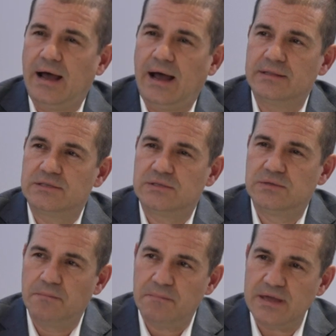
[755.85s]
And
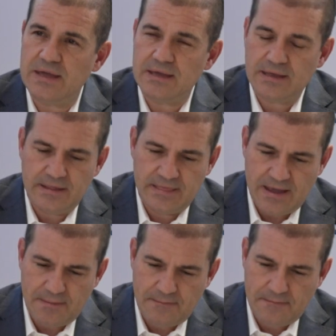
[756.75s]
to me,
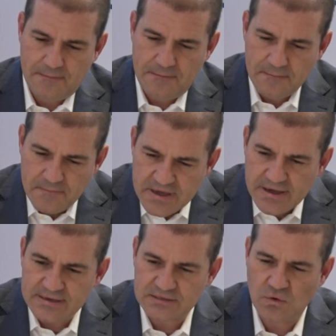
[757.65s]
the
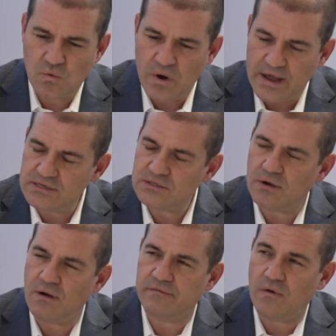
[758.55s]
biggest waste
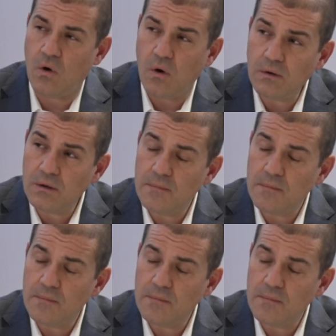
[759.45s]
of all